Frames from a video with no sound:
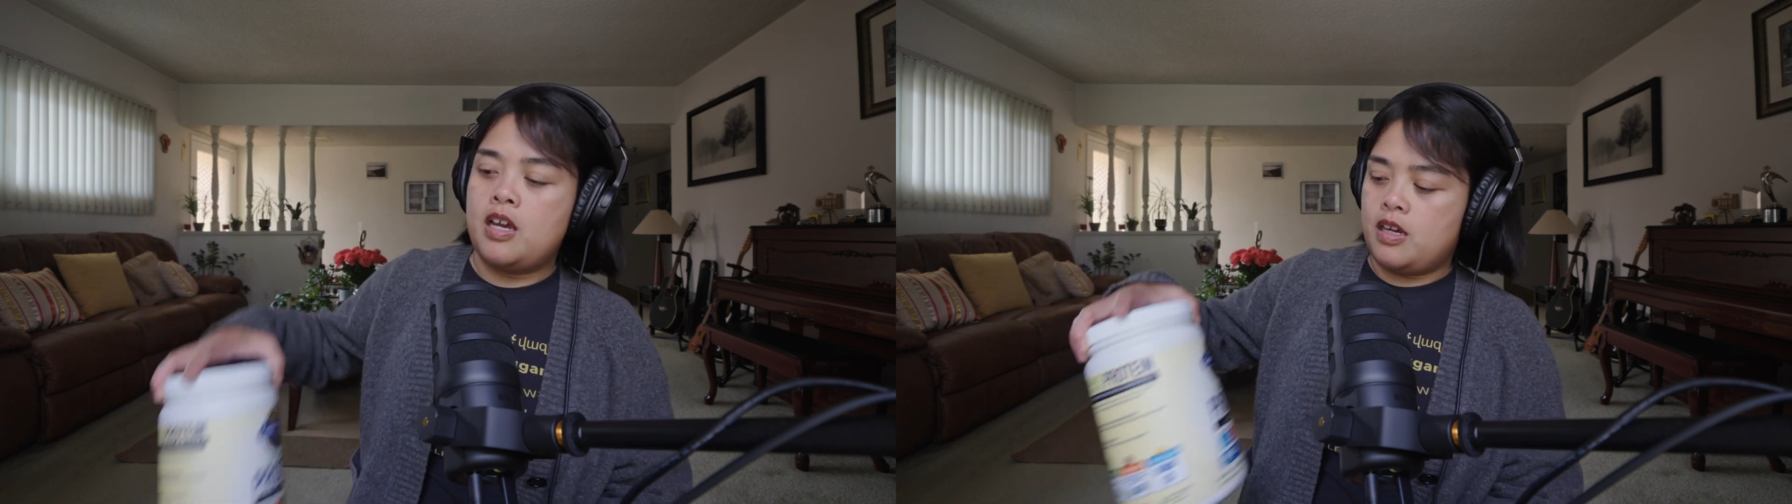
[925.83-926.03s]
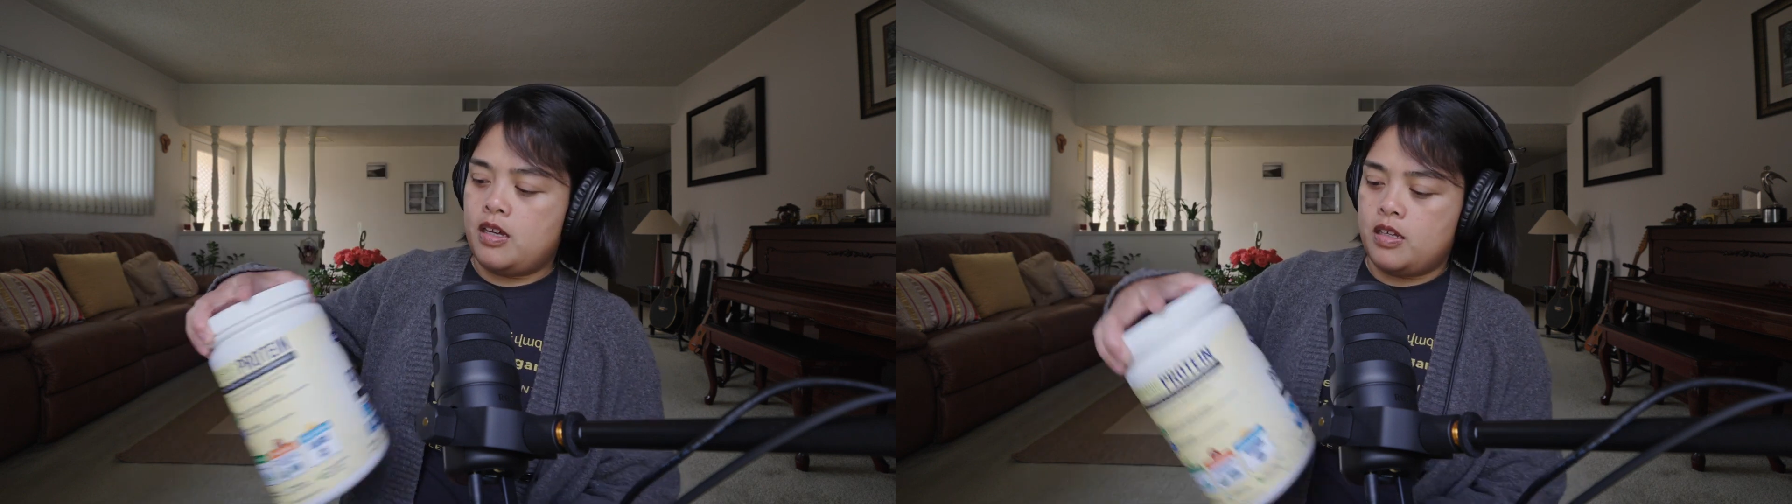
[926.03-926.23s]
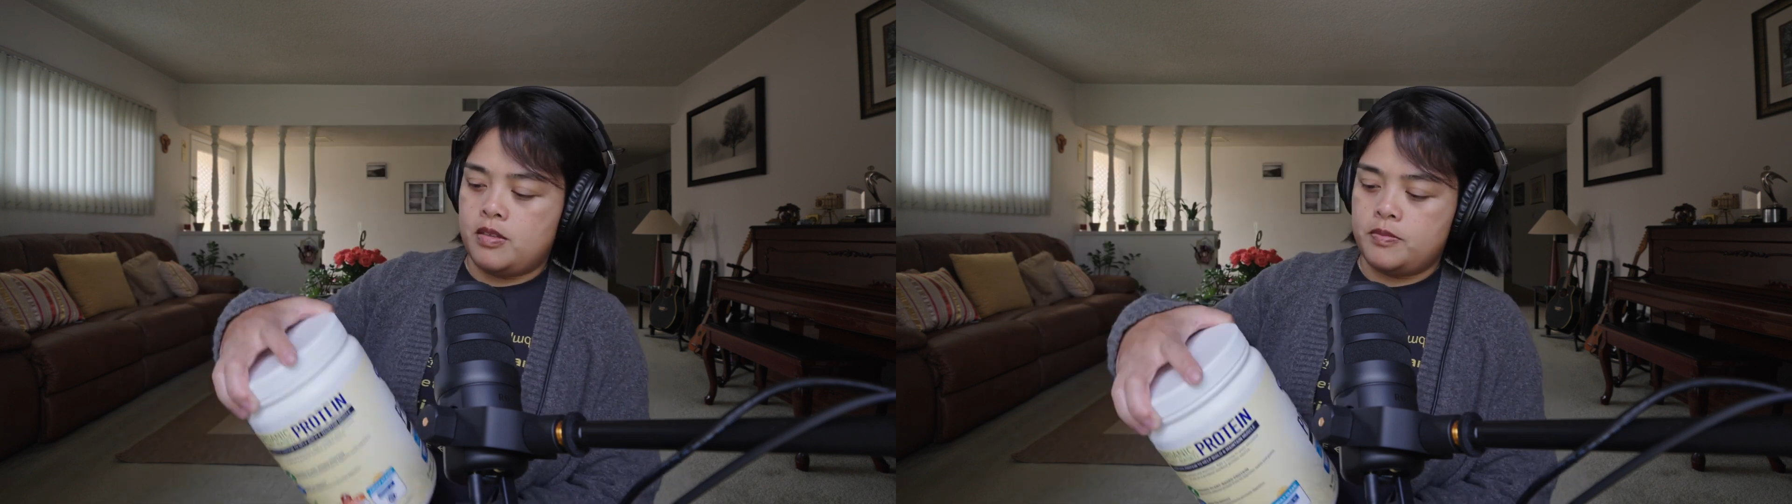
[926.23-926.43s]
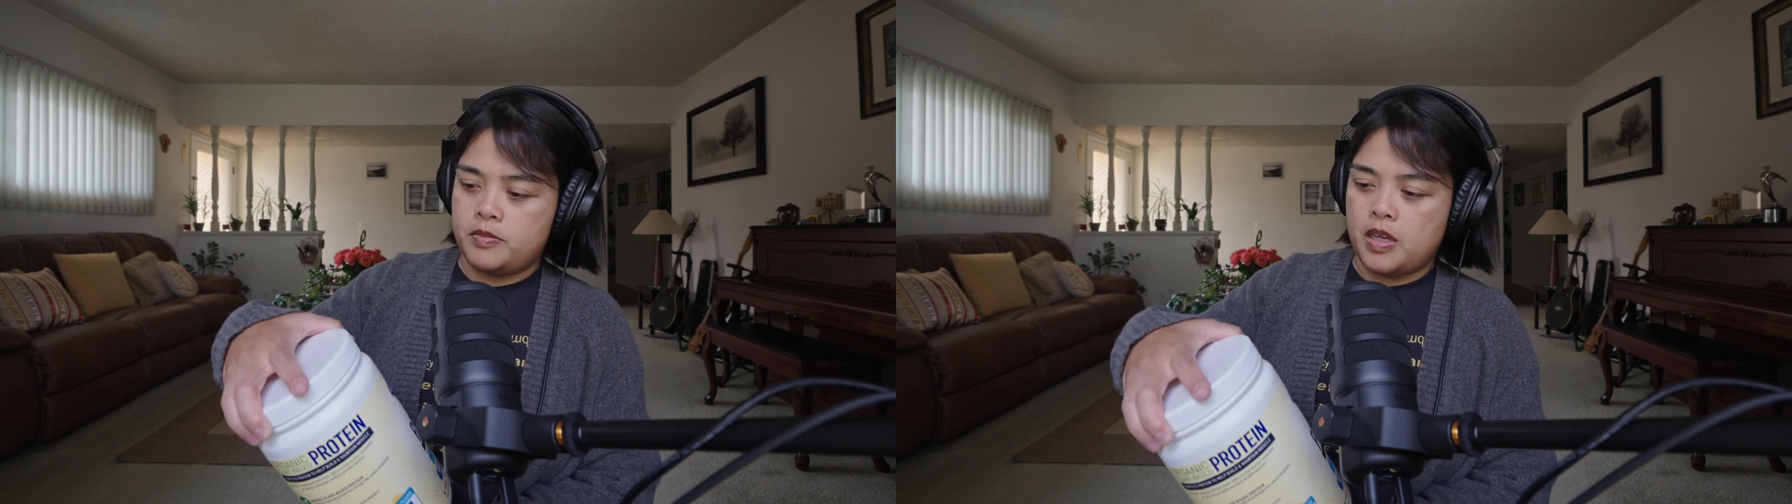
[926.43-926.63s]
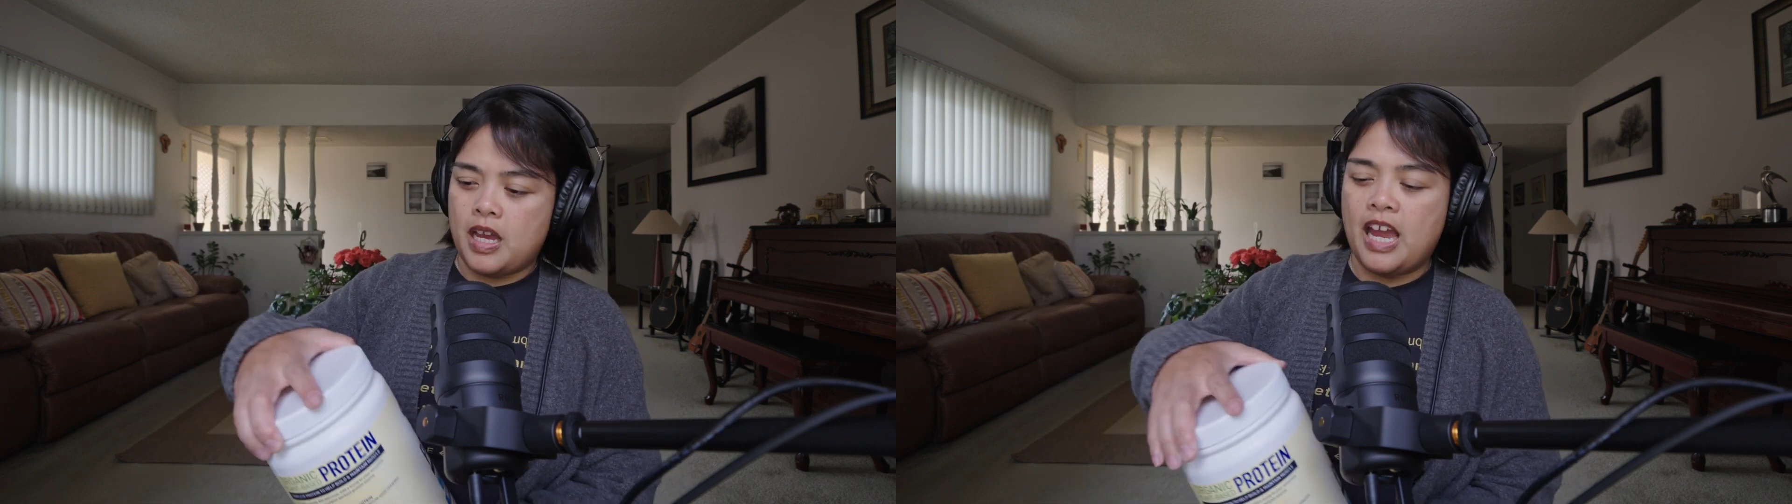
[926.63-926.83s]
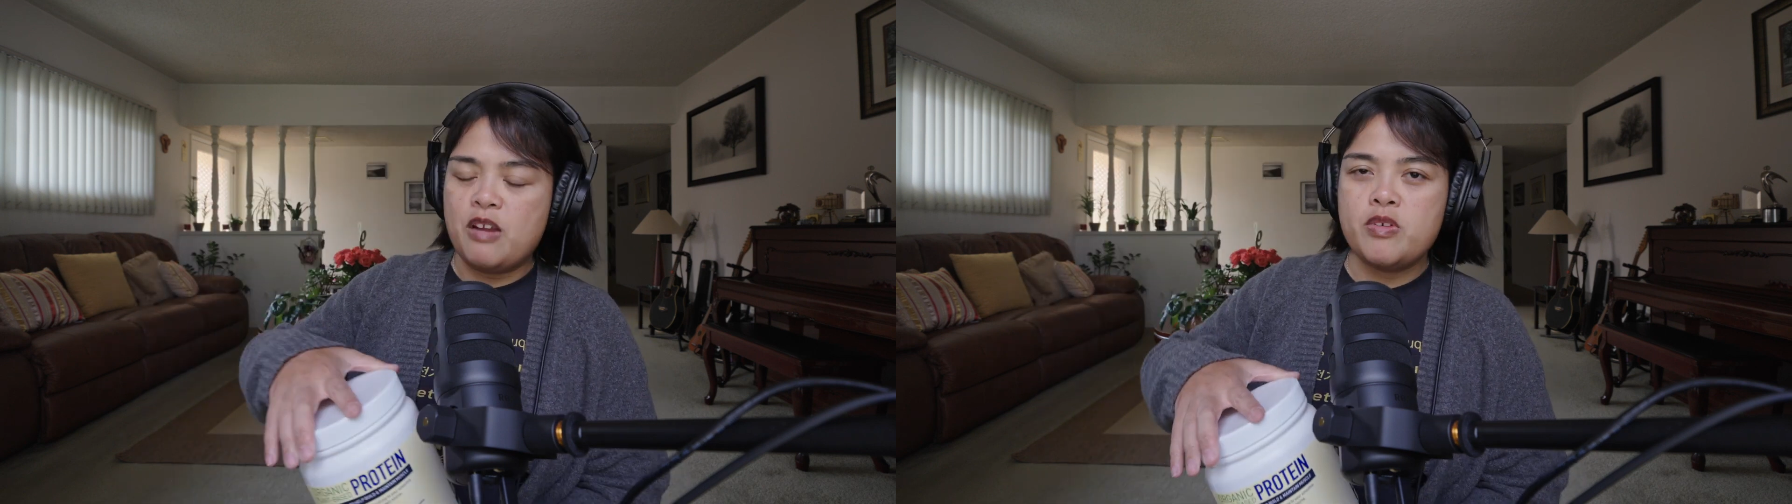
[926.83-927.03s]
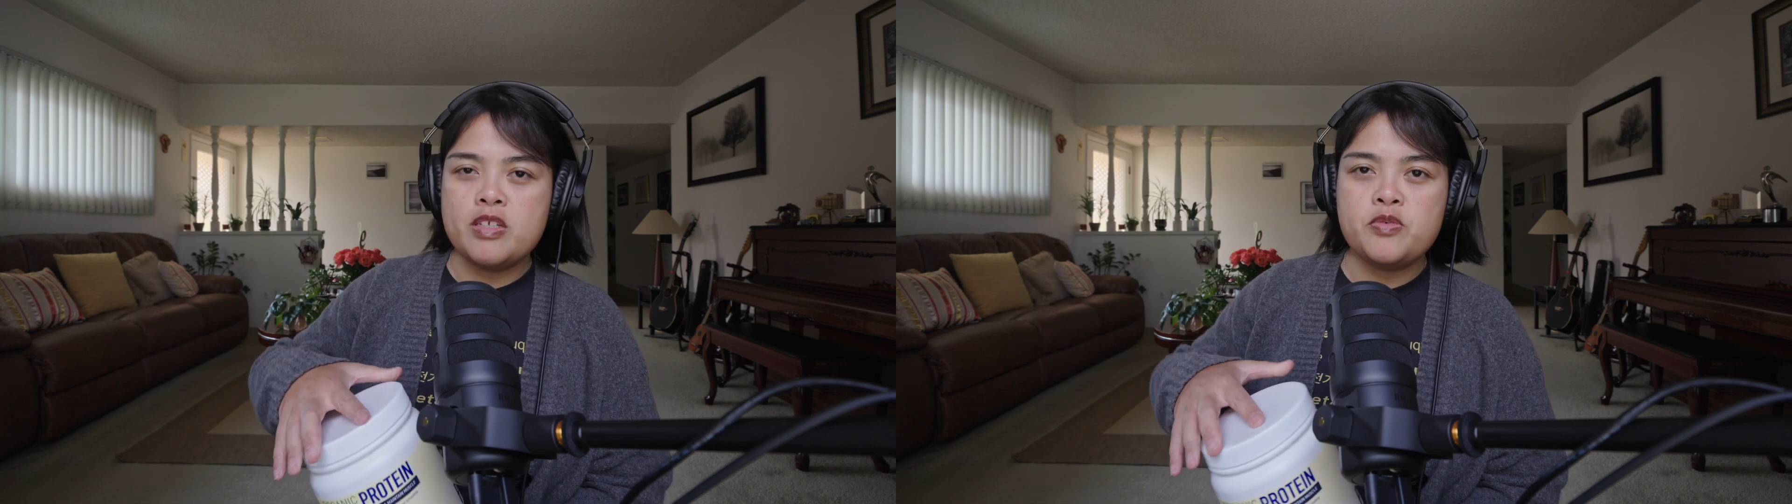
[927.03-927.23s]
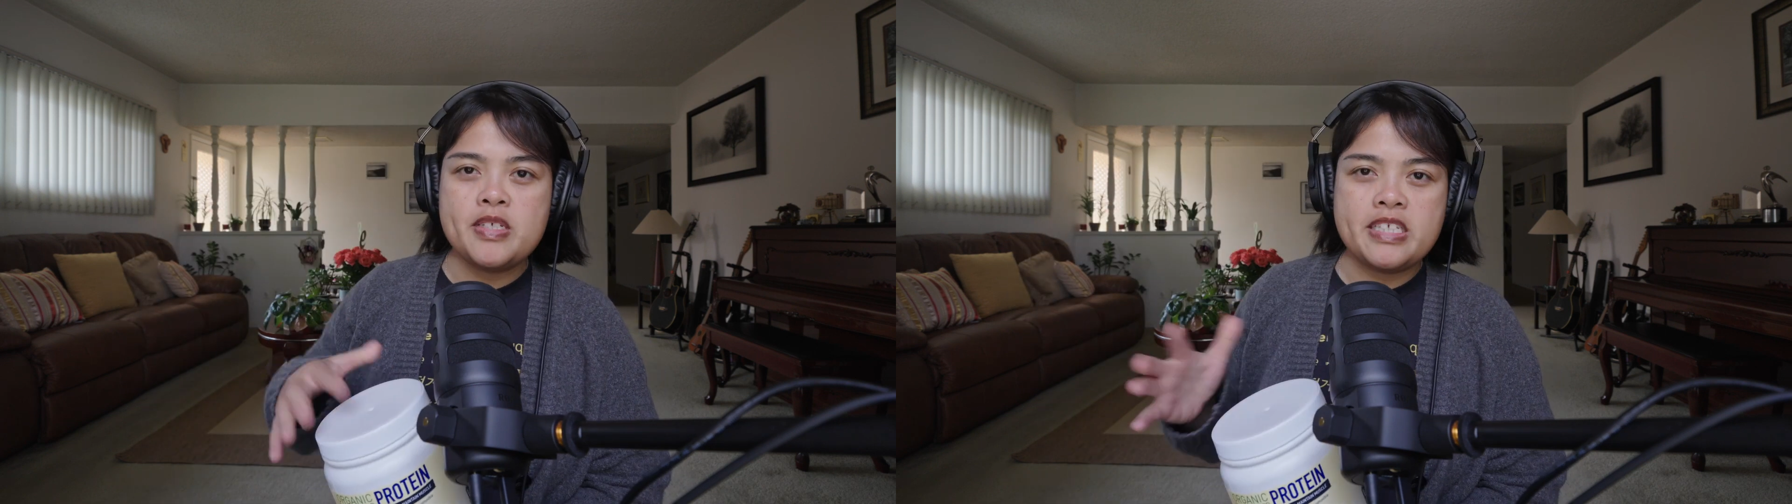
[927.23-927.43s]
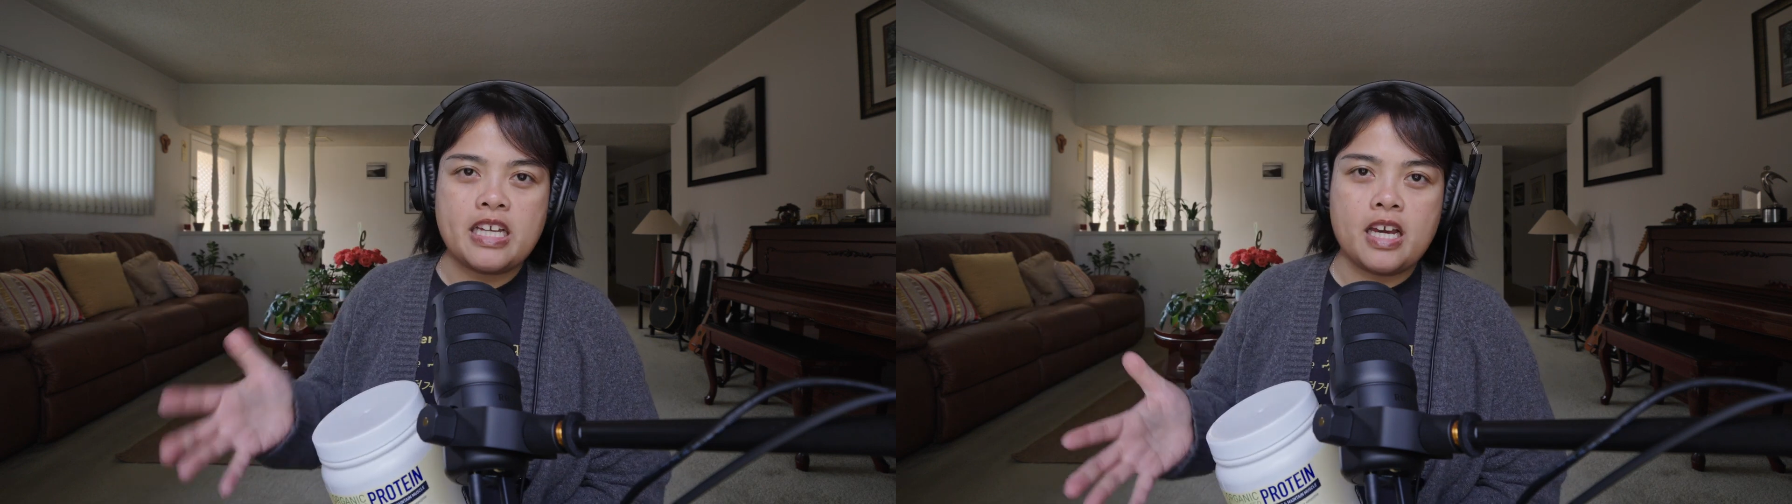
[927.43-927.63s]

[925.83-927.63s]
I just recently